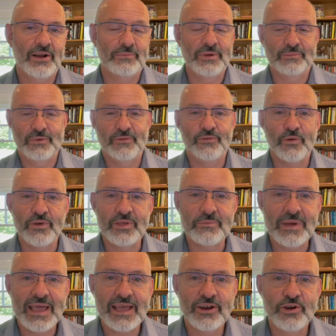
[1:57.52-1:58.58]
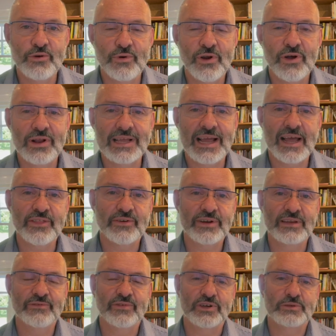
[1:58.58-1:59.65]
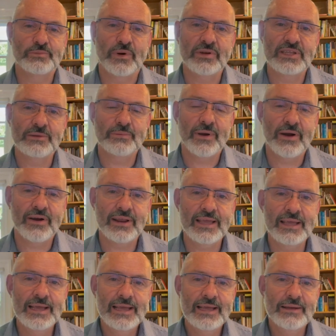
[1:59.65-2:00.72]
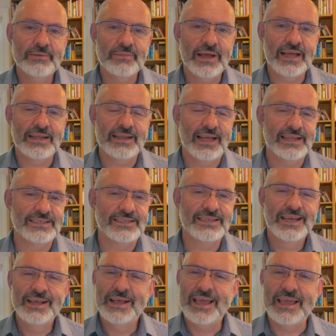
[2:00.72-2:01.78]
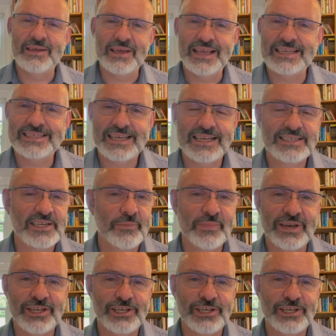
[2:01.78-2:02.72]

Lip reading: before the men who were all gathered in for his birthday party. And he said something he